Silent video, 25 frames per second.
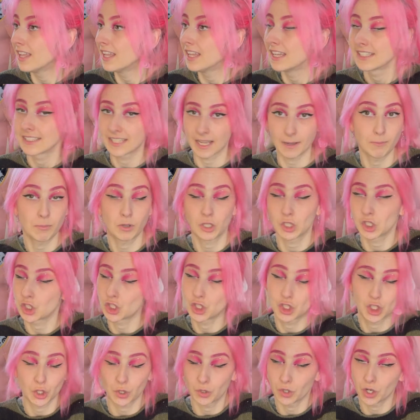Tampons
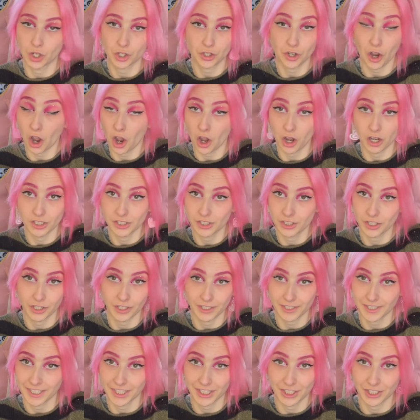do not cause
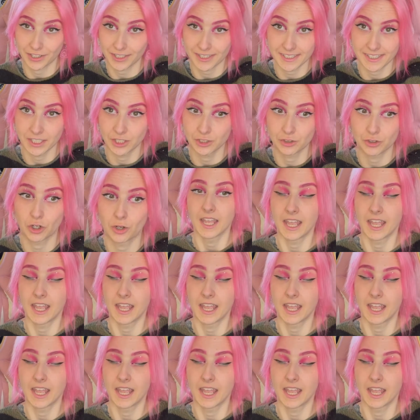toxic shock syndrome.